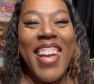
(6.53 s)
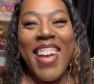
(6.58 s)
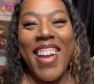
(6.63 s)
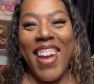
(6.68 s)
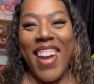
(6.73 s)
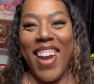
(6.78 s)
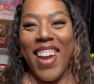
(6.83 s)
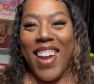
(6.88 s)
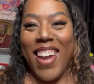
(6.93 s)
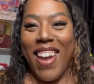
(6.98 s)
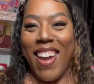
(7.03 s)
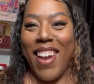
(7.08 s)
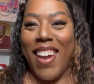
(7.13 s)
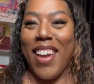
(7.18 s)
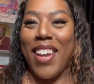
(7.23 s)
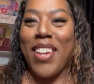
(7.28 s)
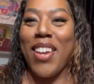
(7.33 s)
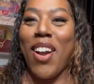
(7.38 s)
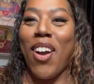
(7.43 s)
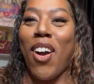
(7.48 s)
Hey,
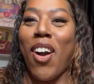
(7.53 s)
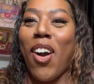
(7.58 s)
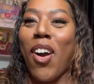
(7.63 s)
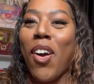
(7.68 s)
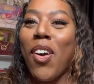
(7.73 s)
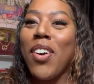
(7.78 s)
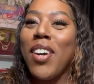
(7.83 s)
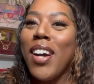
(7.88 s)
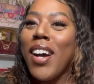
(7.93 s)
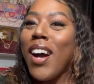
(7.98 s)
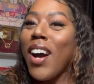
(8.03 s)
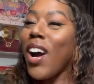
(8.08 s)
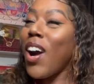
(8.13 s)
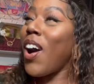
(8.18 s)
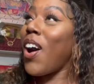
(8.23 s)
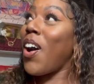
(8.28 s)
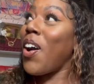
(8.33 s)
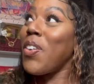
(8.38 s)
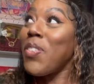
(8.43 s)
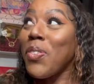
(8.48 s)
hey, y'all.
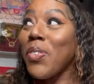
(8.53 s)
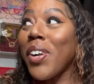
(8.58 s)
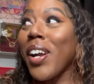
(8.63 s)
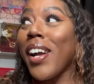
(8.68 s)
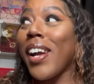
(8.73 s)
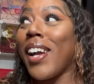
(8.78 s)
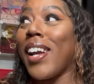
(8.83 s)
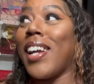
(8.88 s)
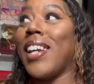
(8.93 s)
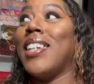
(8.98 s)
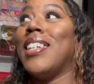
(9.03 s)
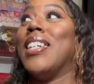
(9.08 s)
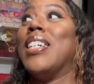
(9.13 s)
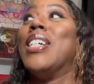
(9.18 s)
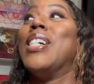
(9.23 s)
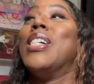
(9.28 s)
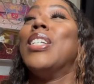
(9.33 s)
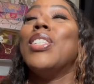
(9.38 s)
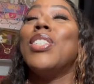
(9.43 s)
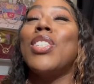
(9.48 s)
All right.
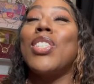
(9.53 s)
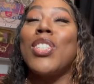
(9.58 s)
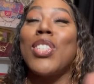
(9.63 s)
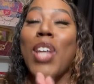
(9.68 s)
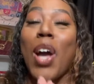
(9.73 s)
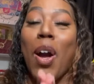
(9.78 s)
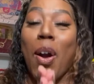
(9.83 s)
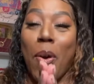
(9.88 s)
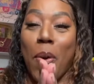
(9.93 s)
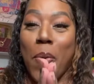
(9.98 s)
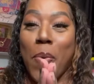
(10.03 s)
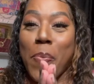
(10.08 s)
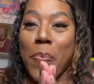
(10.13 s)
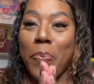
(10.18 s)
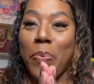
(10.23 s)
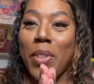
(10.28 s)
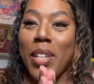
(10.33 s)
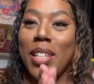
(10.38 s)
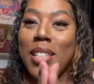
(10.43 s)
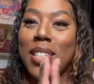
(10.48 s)
So
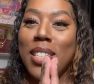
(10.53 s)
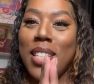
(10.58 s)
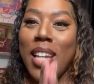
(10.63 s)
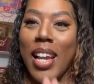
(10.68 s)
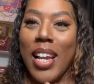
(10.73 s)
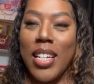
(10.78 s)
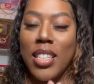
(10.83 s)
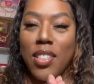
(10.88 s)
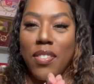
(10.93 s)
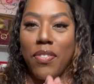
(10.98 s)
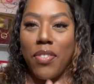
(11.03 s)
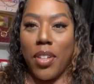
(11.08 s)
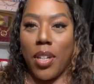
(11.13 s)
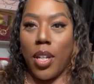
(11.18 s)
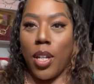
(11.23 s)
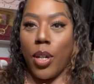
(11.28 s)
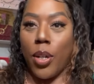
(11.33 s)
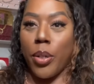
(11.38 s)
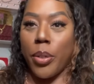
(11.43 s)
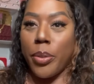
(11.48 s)
today's
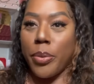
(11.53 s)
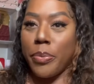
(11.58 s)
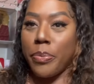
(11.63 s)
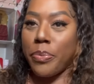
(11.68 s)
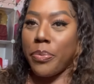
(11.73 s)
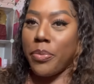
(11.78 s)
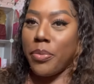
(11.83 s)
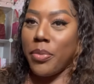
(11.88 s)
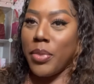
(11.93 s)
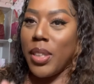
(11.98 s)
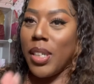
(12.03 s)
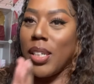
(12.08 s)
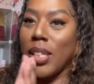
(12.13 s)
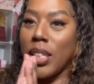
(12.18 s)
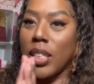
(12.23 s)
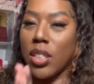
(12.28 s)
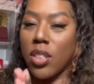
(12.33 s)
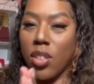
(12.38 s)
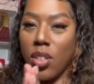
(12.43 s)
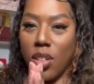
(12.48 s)
video
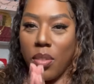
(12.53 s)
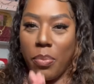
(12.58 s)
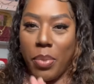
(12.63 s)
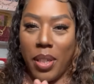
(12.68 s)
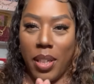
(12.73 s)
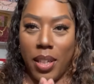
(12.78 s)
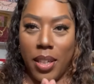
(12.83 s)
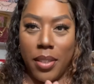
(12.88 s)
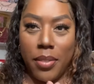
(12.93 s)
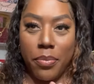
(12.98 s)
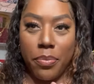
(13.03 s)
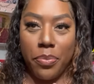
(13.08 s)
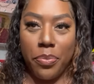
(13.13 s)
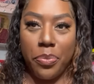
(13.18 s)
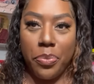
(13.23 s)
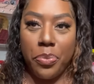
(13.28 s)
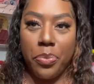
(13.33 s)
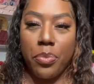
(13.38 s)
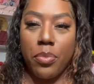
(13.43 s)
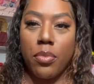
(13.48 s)
is gonna be,
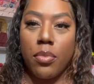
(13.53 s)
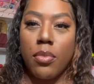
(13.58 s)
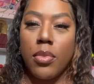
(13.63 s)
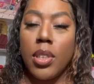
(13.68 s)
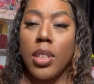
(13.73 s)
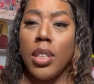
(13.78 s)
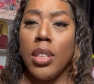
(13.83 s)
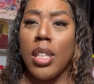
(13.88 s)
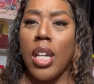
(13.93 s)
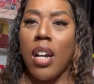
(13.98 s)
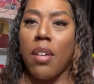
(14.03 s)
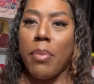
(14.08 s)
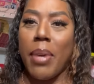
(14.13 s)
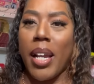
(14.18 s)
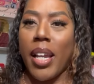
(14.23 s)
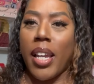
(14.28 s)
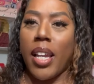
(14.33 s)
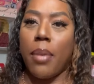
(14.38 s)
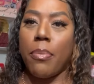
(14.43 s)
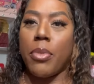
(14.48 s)
now my
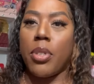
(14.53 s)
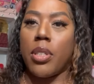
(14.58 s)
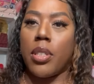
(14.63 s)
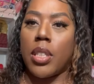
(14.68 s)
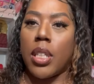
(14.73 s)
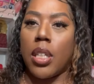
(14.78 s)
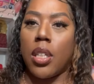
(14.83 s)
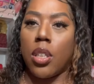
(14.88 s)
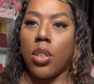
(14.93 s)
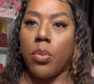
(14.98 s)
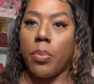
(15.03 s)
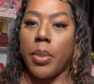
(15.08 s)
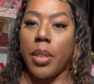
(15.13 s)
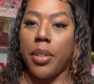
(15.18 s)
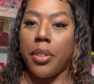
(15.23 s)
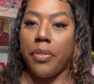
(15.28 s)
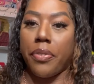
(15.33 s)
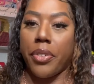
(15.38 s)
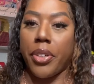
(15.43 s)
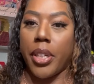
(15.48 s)
camera is setting a little bit
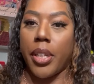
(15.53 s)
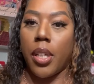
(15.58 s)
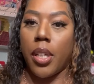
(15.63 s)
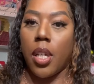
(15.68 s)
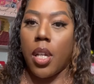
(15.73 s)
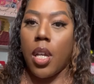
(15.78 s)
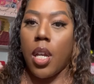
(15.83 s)
different.